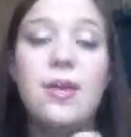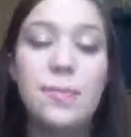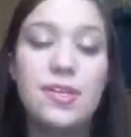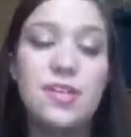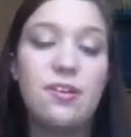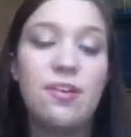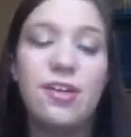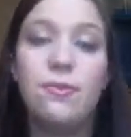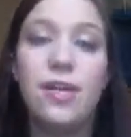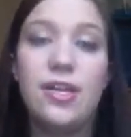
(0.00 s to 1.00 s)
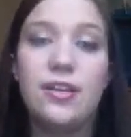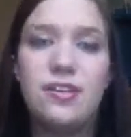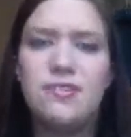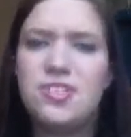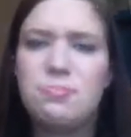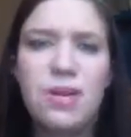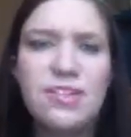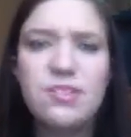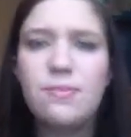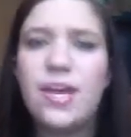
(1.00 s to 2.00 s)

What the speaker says: because I don't like the way it spreads them.